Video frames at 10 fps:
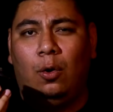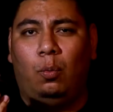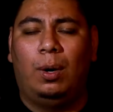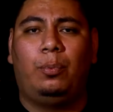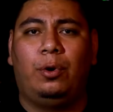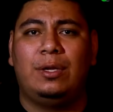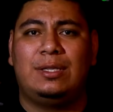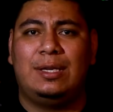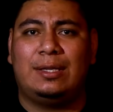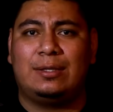
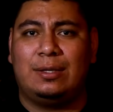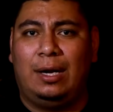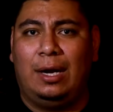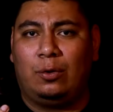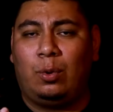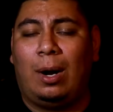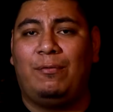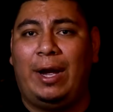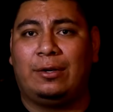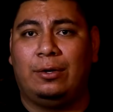1.6 crop
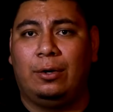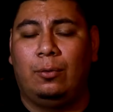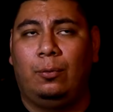factor,